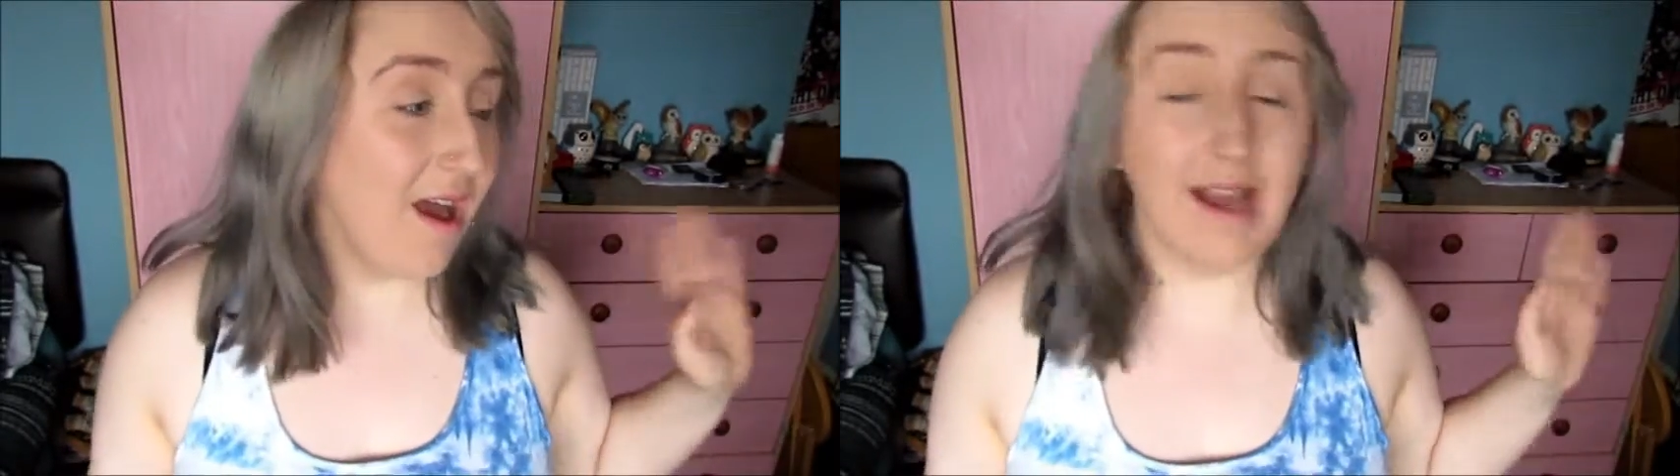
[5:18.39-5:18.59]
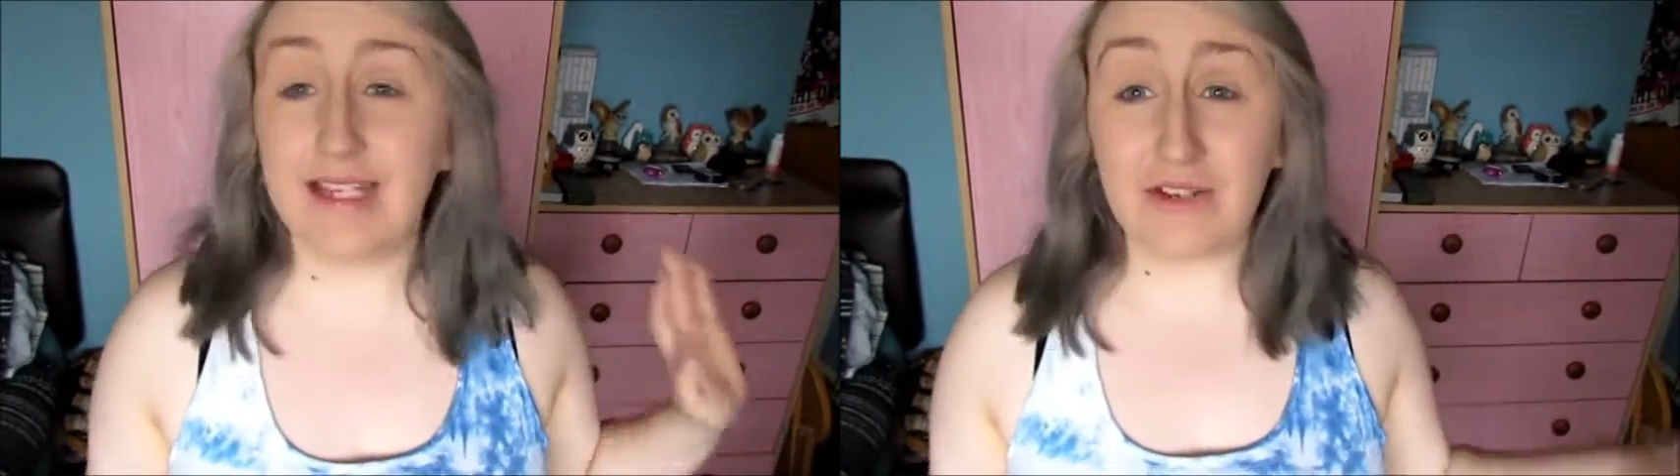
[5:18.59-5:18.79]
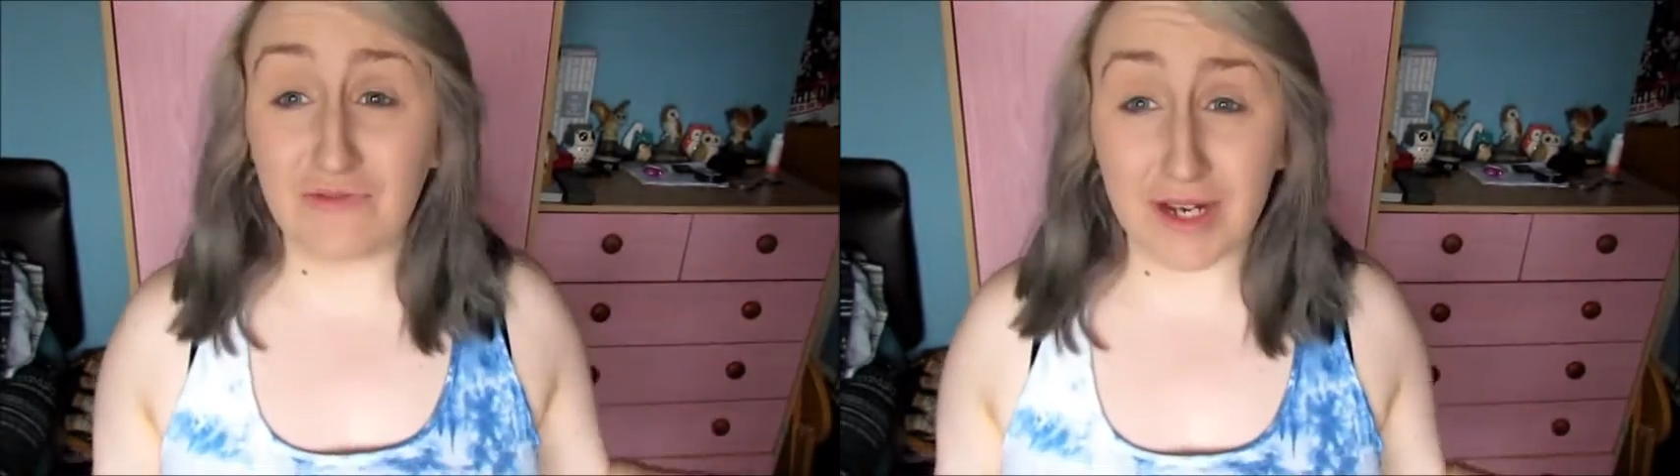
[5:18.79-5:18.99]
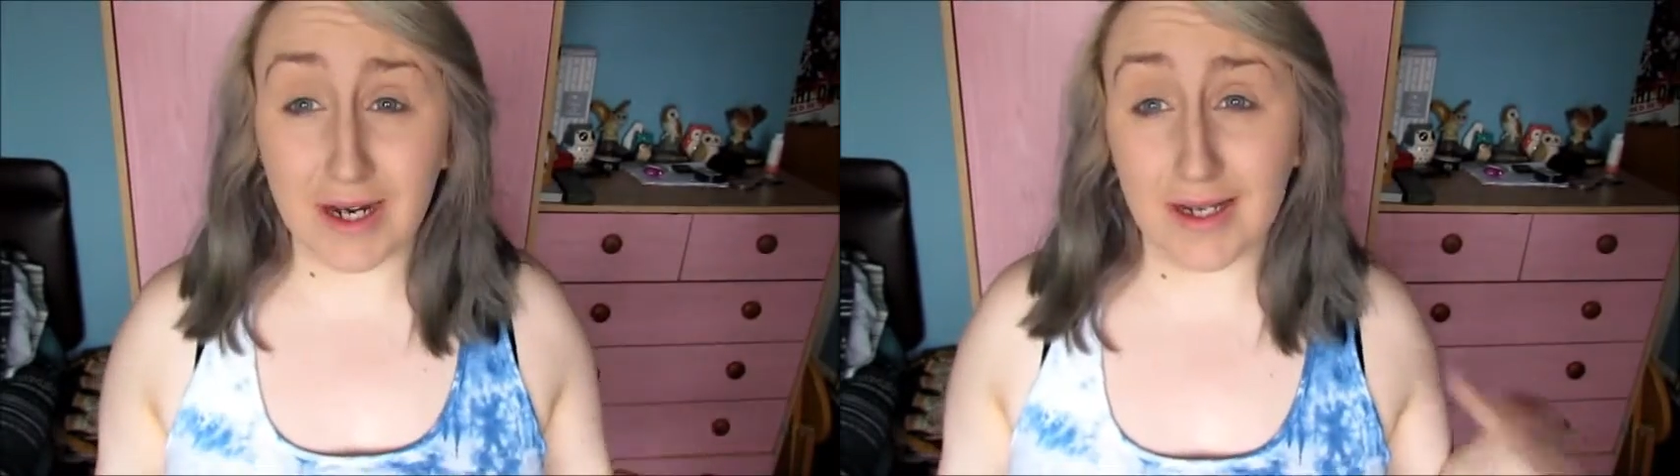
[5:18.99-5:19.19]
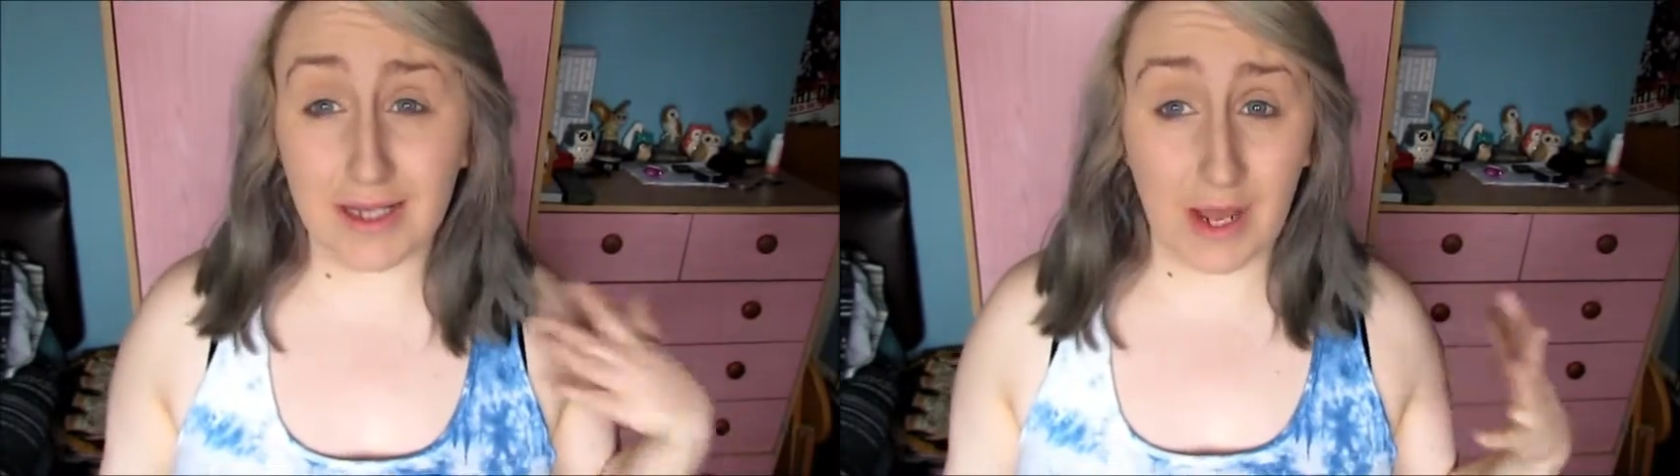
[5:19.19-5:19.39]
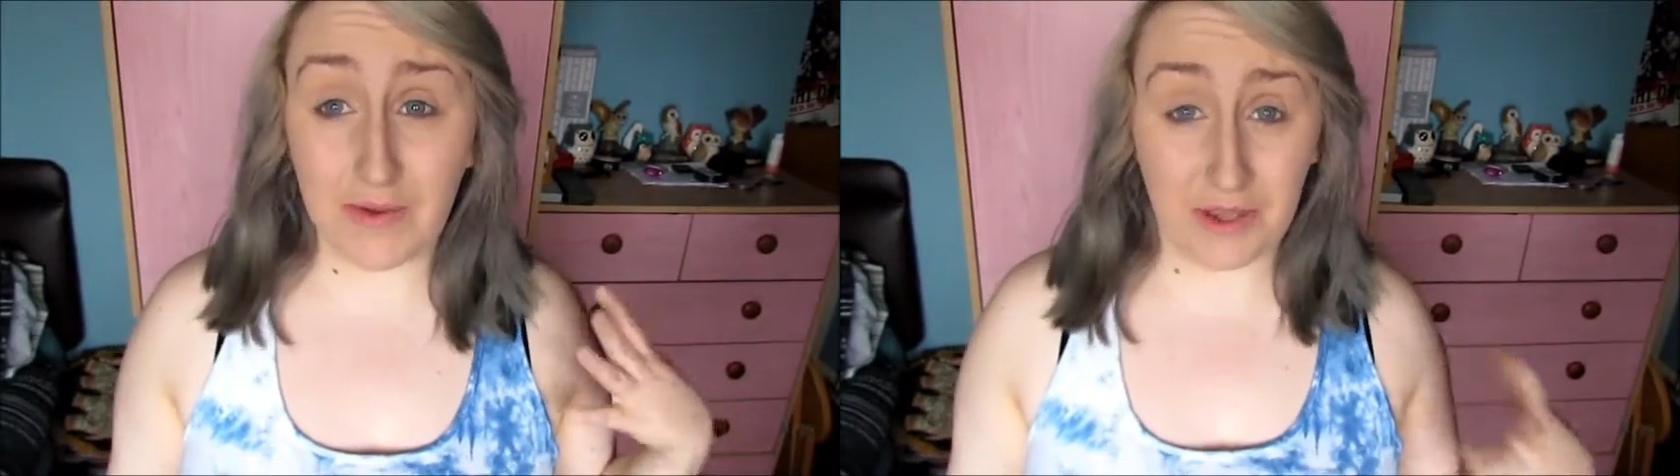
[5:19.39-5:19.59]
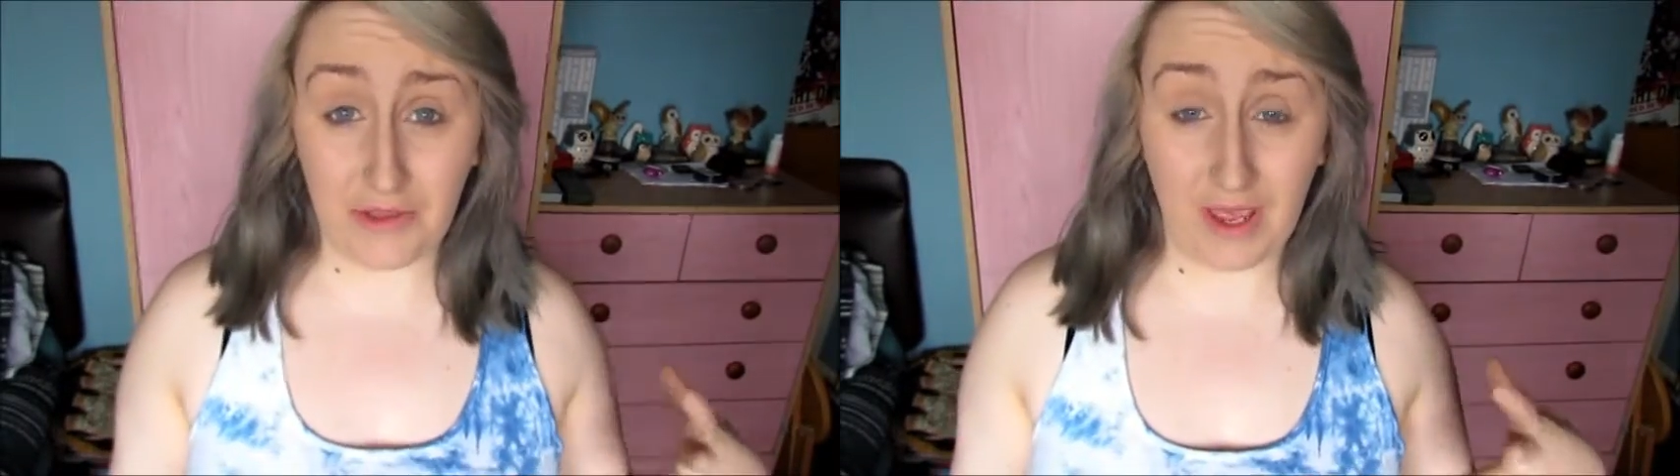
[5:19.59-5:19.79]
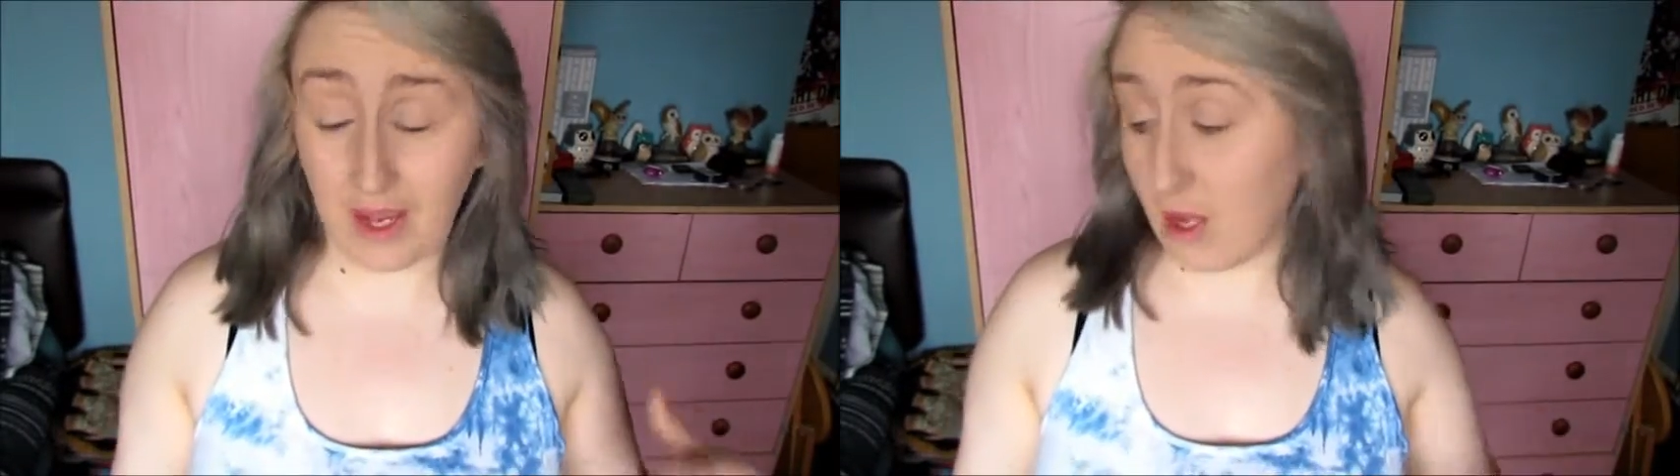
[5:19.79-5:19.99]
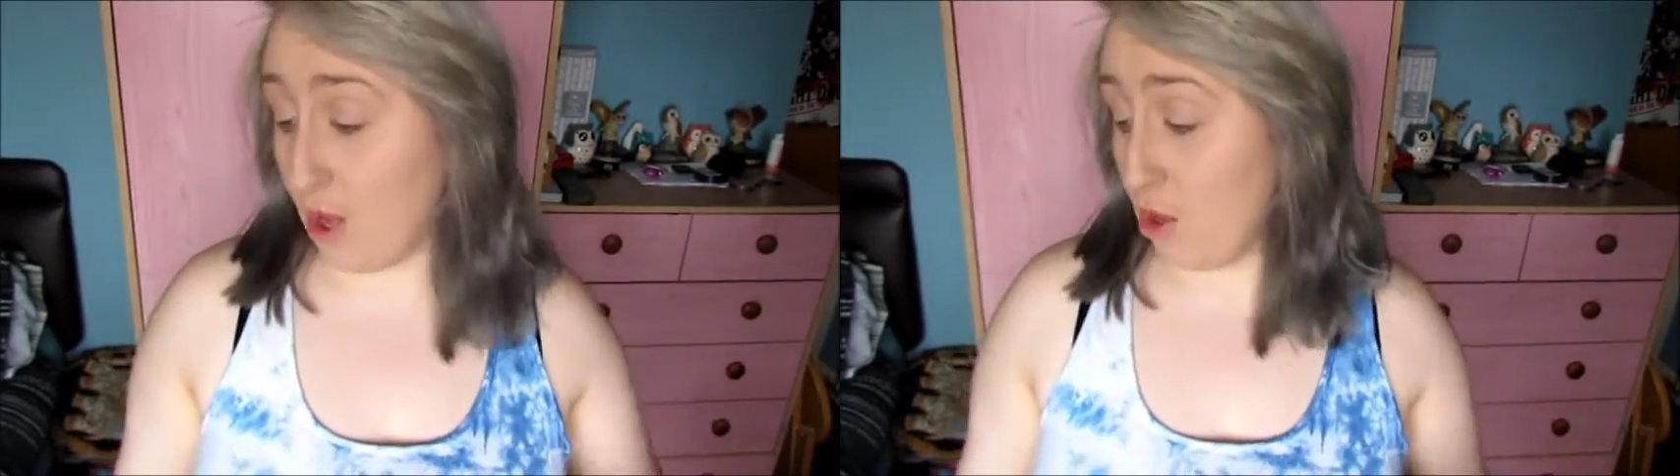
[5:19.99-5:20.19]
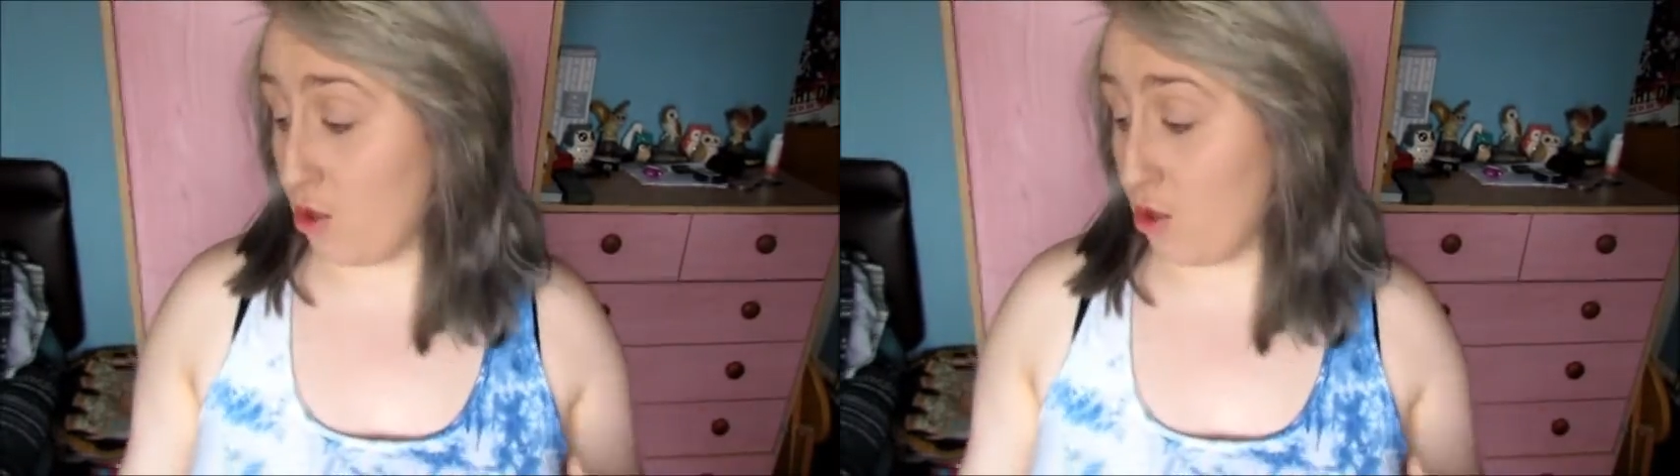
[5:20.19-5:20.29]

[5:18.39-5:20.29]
I didn't realise that that was a thing